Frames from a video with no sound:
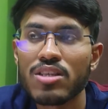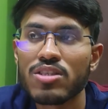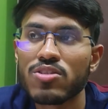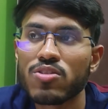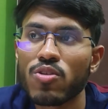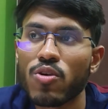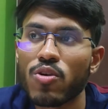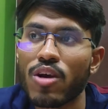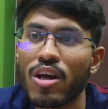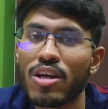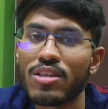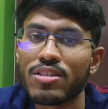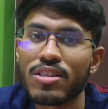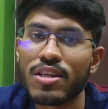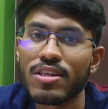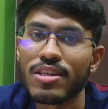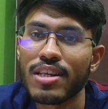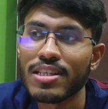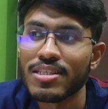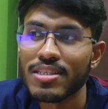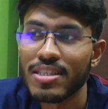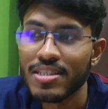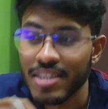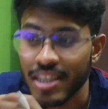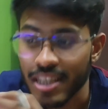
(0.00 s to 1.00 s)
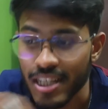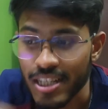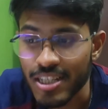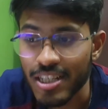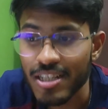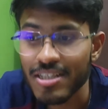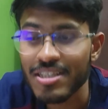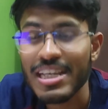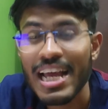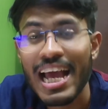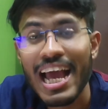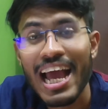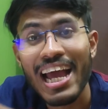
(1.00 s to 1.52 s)
So consultancy
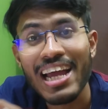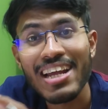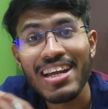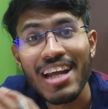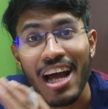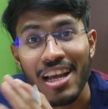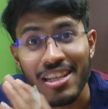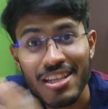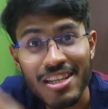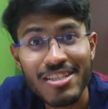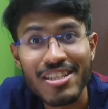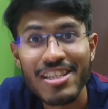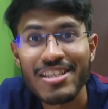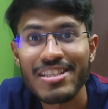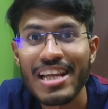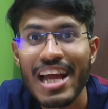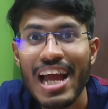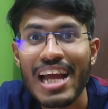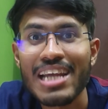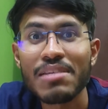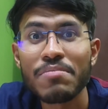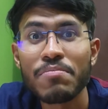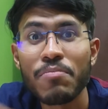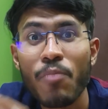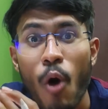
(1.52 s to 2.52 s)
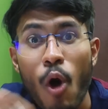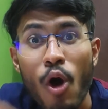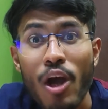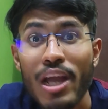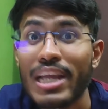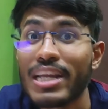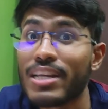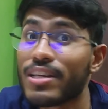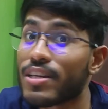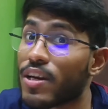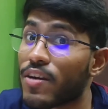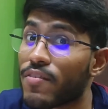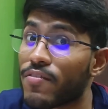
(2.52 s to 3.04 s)
sessions, and other than that, mock
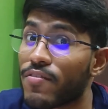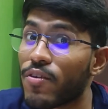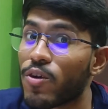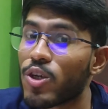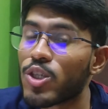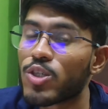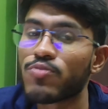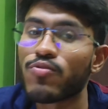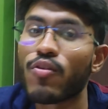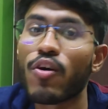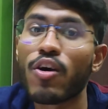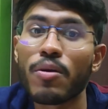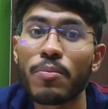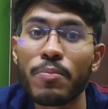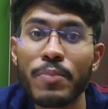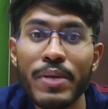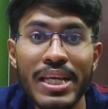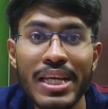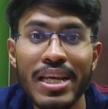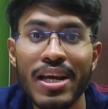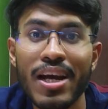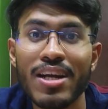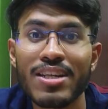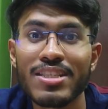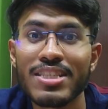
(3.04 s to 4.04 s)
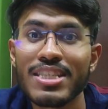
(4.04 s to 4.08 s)
interviews for BARC,